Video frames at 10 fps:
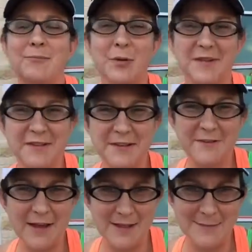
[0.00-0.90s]
Personal
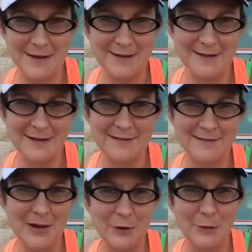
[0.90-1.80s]
development,
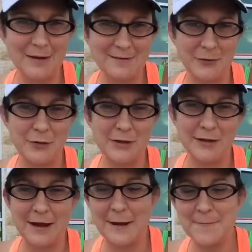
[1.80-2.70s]
it's not quite so
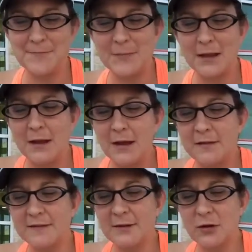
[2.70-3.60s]
clear cut.
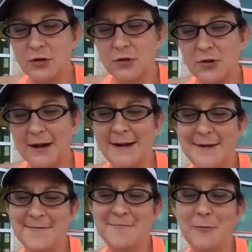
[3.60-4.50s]
So
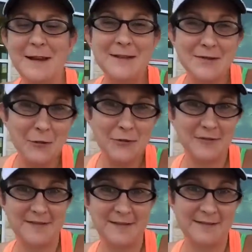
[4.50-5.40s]
we know
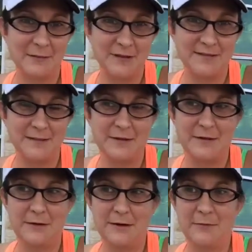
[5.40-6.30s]
those things that we should be
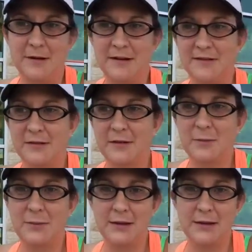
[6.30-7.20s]
doing. We
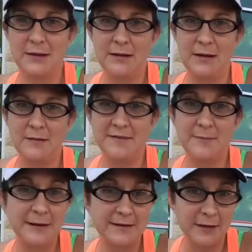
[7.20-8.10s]
should be
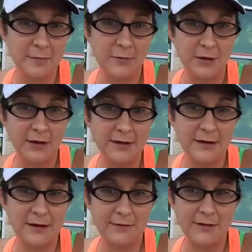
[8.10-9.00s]
spending time on
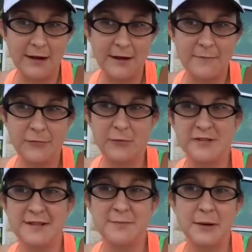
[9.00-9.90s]
marketing every day. We
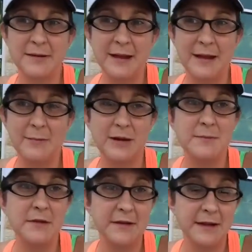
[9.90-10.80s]
should spend time
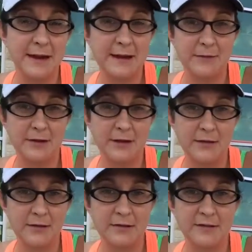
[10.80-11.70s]
communicating with
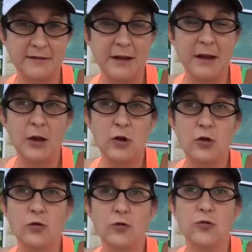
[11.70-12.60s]
others
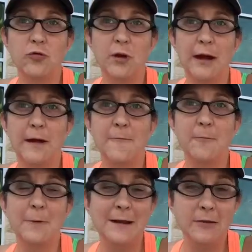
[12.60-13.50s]
who
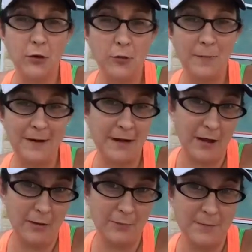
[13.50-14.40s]
we know we could
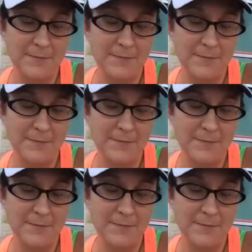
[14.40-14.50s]
help.